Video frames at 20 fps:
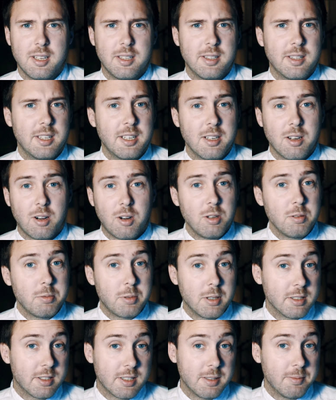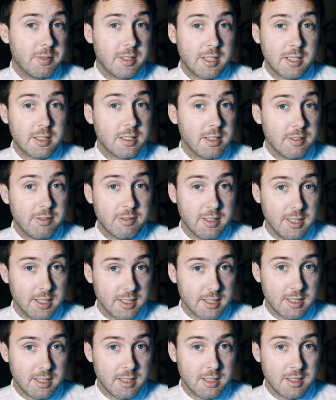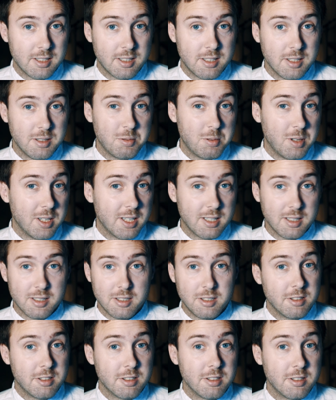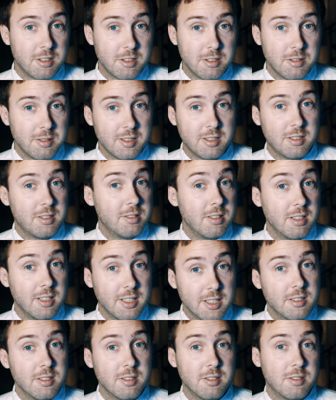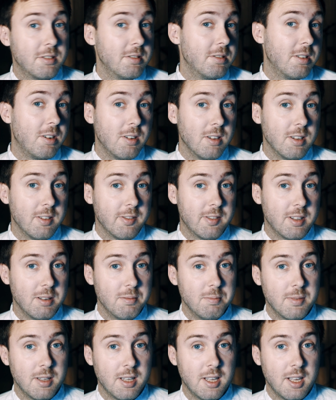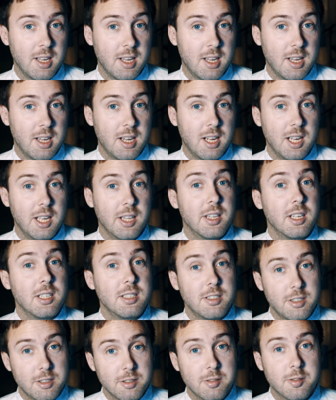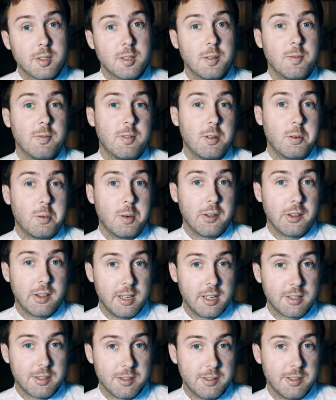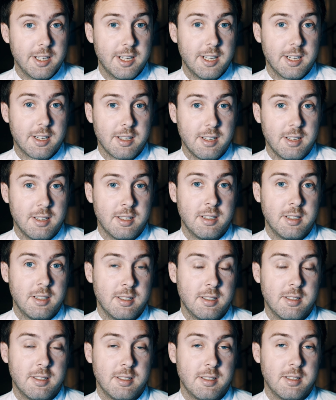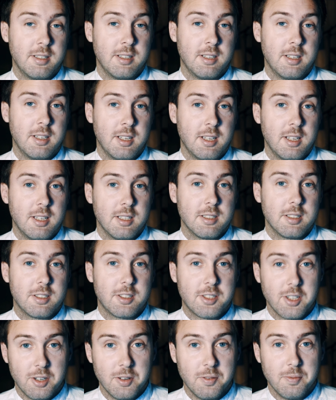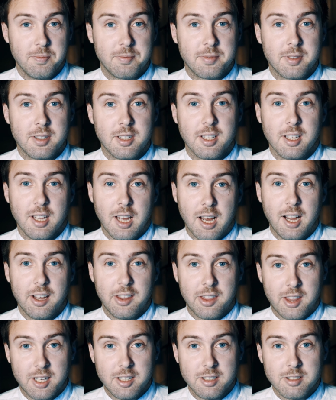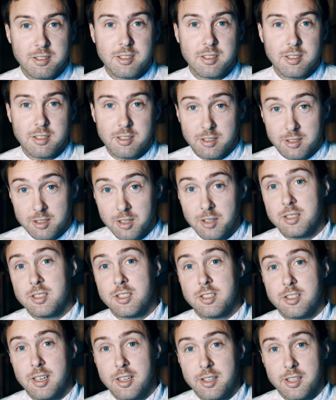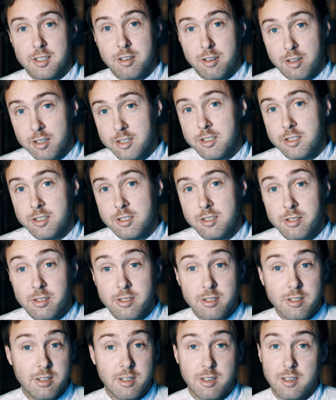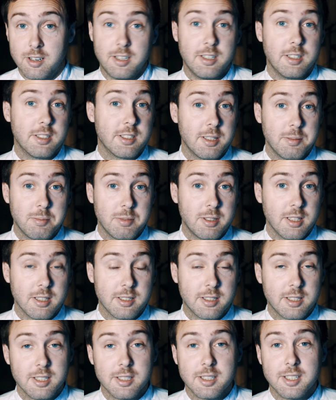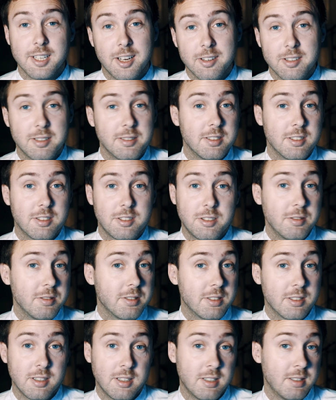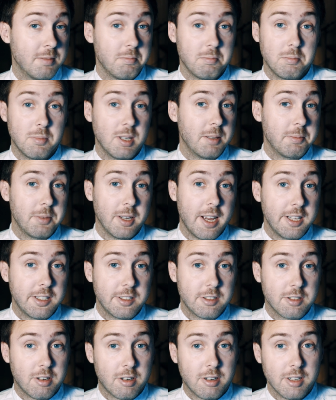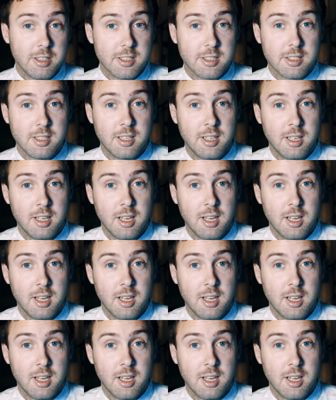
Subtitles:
they all want something different. So what you should do is to listen to all of them and then use them for what they're good at. So I think you should go and try the chords chooser, or simply just sit down and choose maybe 8 chords